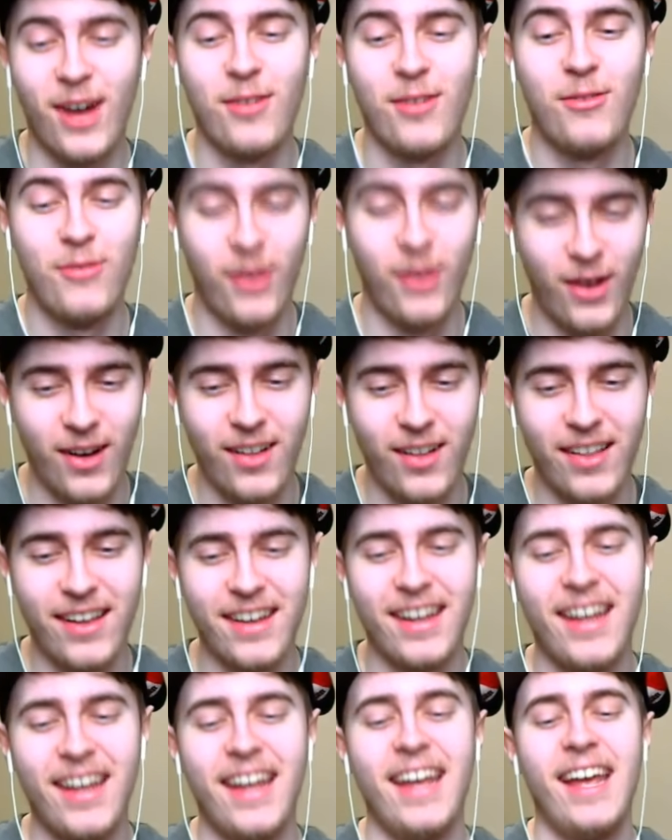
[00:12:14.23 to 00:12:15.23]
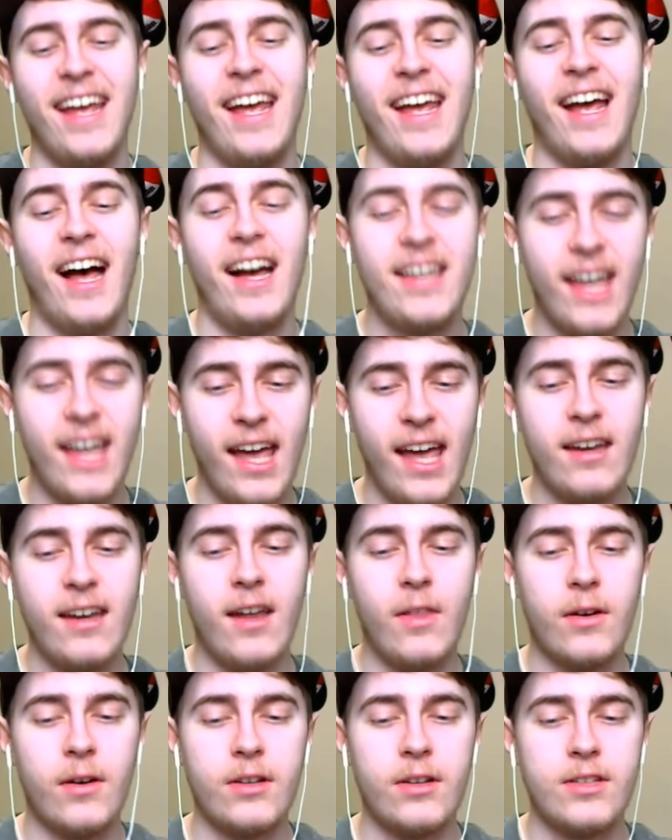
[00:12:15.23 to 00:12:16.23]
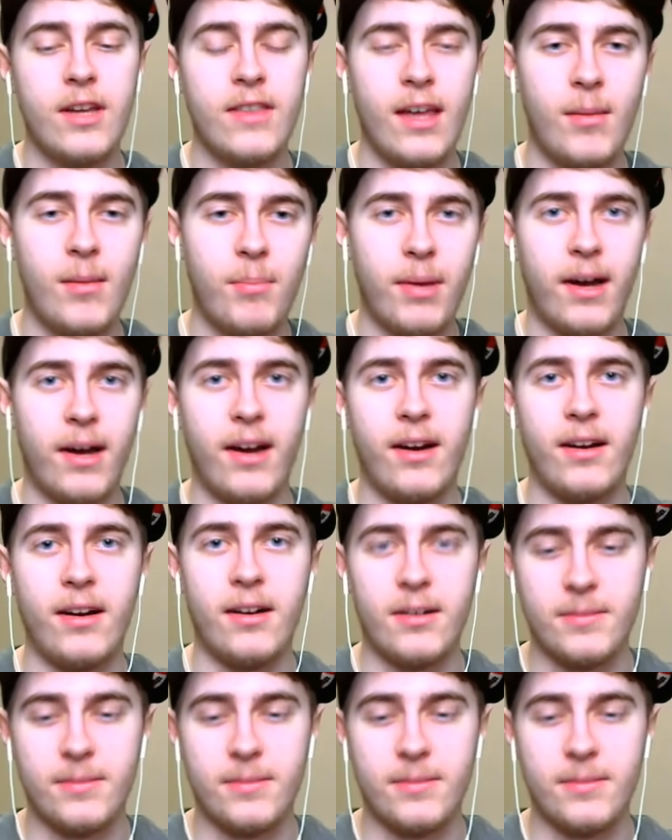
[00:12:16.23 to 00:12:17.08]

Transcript: Fallen. Your love, man. Again, you kept talking about her